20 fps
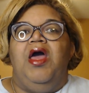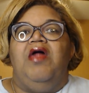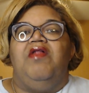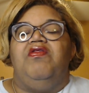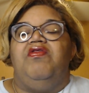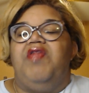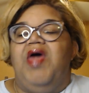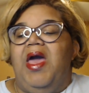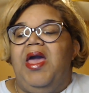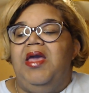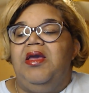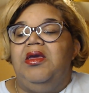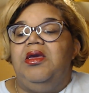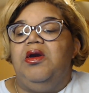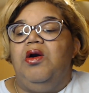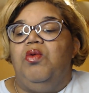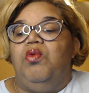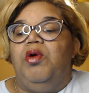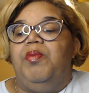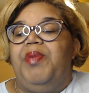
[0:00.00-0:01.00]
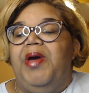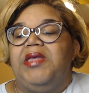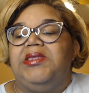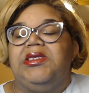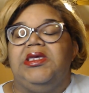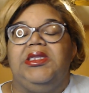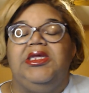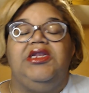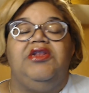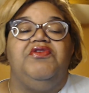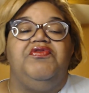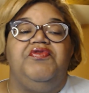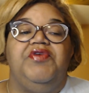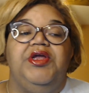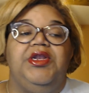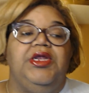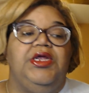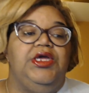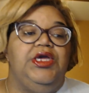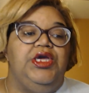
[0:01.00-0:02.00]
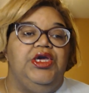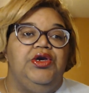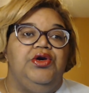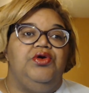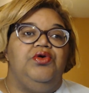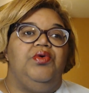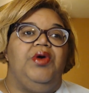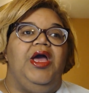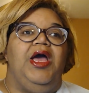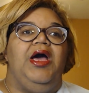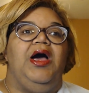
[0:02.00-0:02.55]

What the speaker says: they were basically defending Hugh